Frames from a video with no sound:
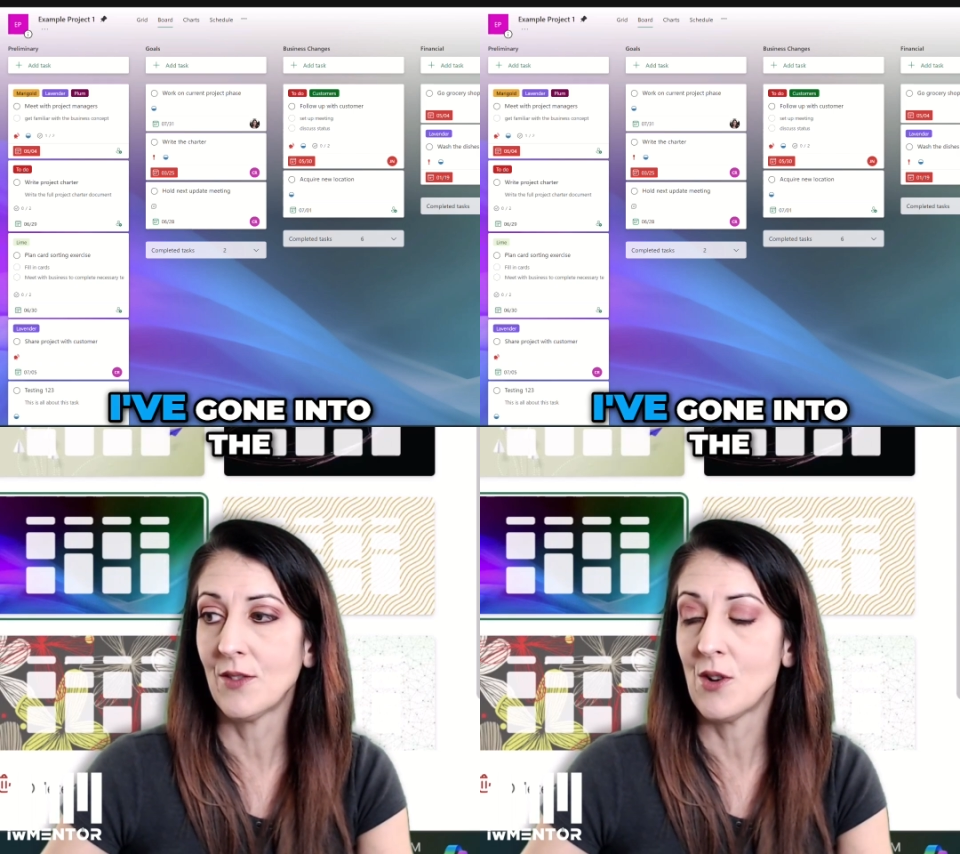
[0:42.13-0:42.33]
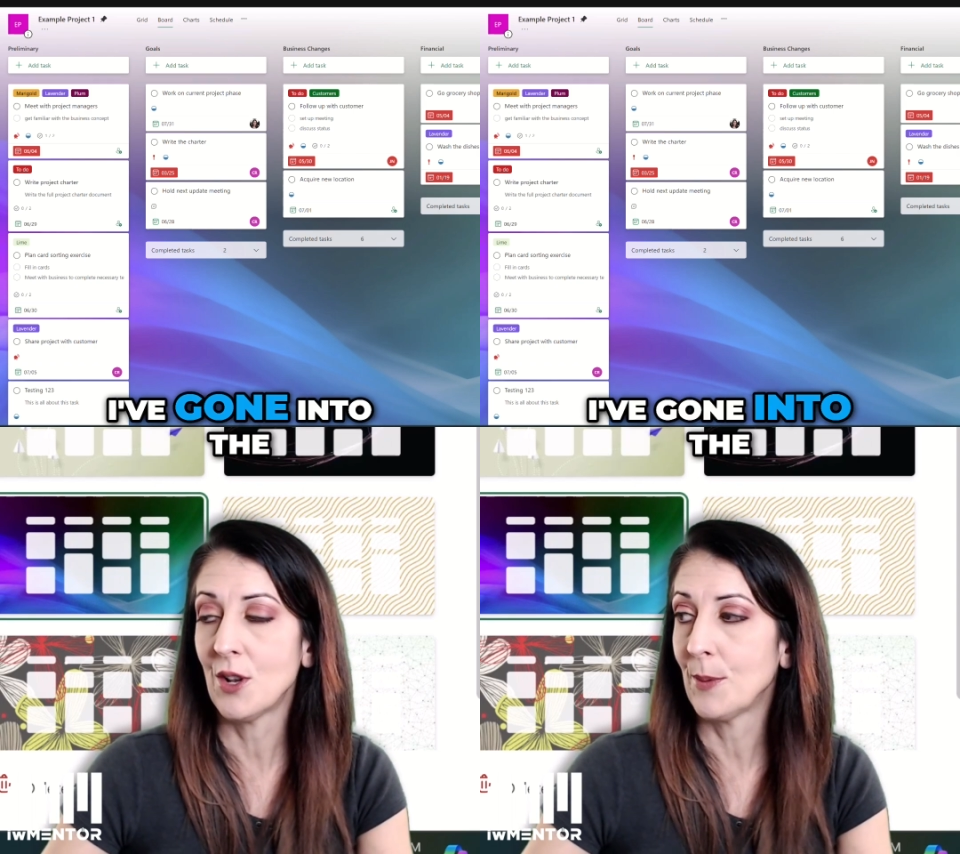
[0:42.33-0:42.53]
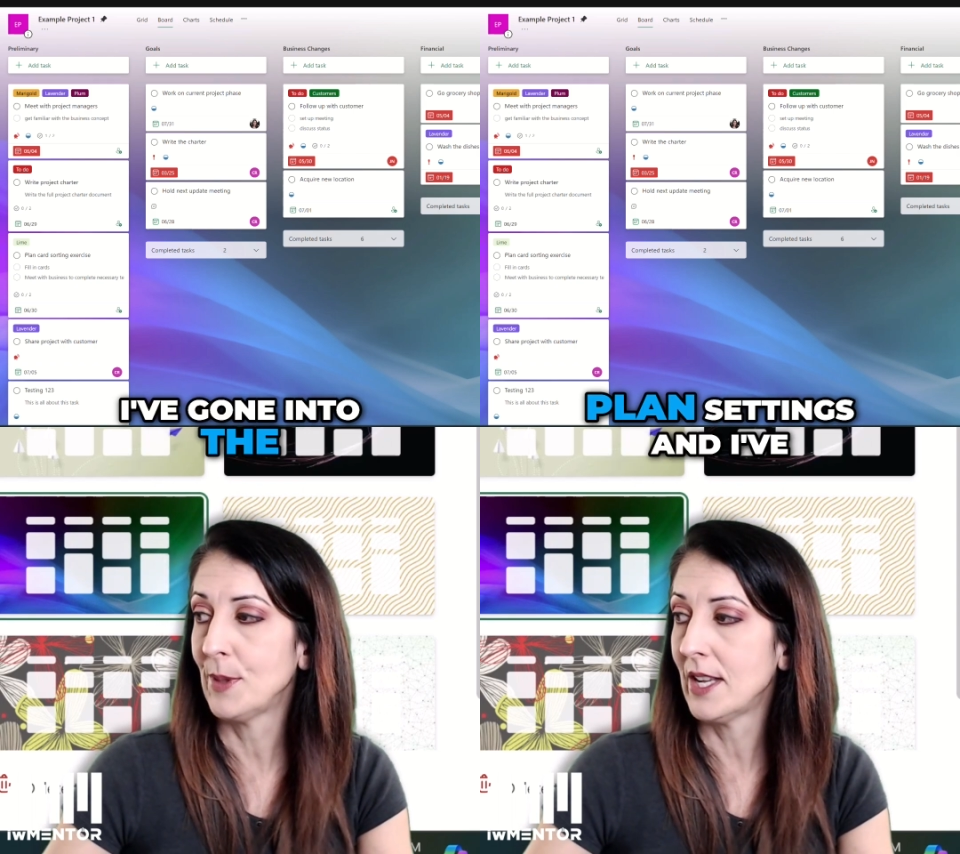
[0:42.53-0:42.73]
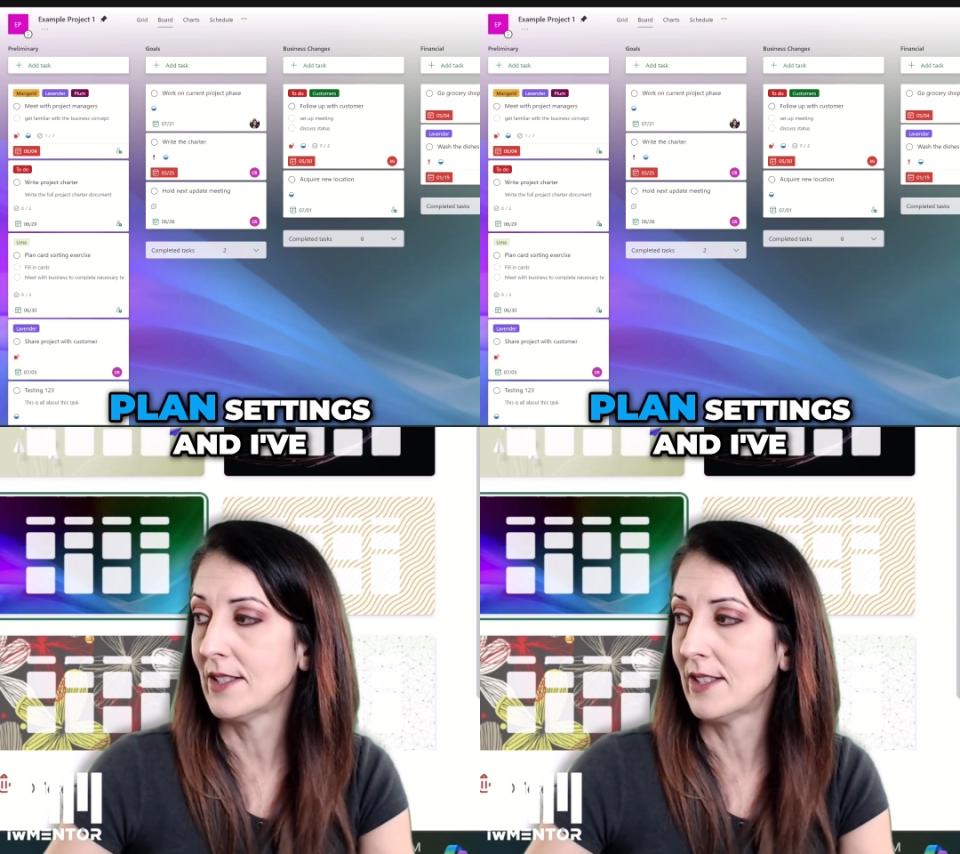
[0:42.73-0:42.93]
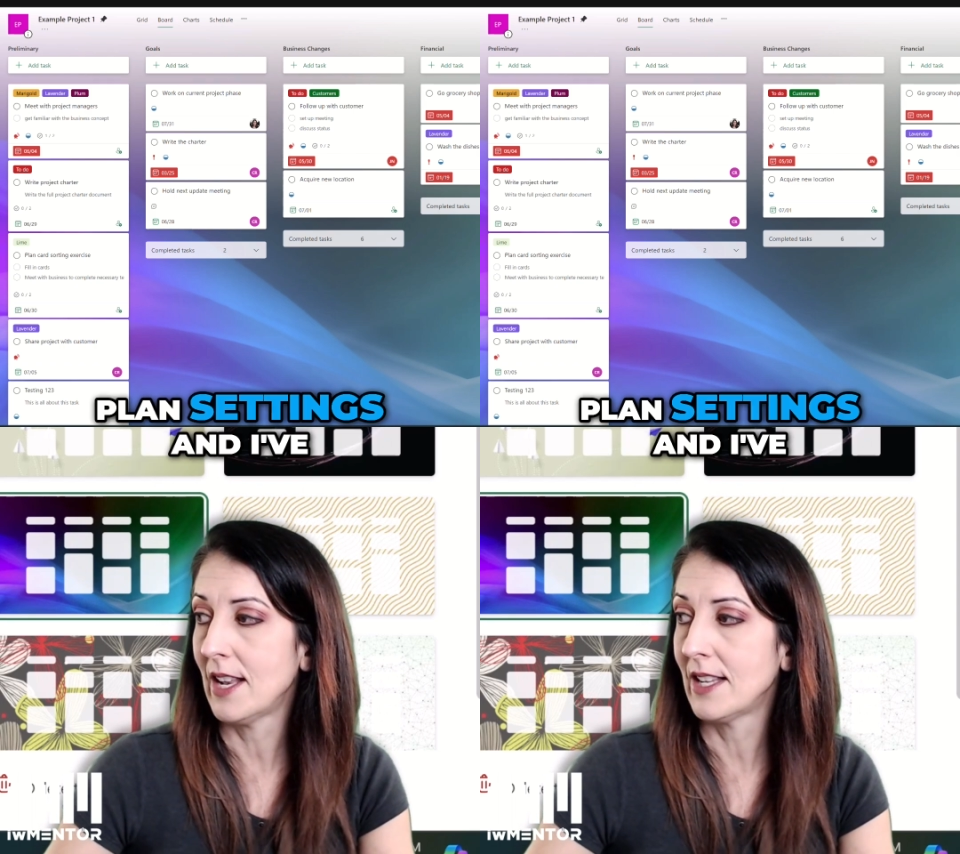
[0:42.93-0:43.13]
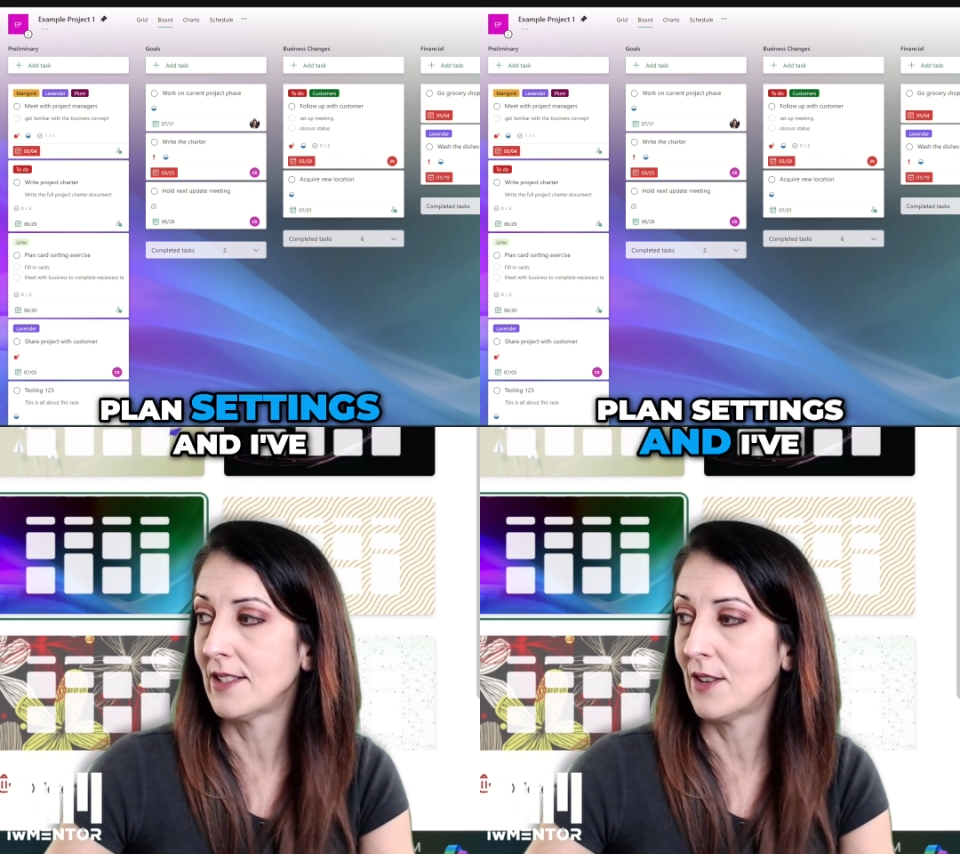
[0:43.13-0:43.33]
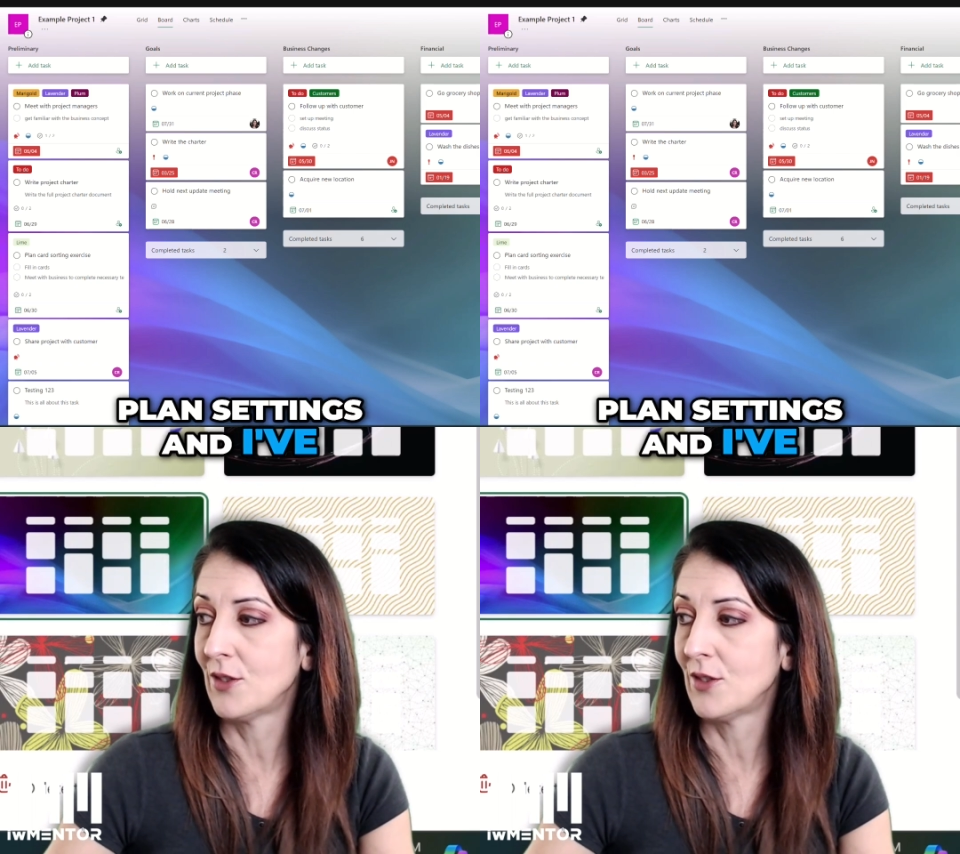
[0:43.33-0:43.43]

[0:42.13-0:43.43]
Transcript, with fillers: I've gone to the plan settings and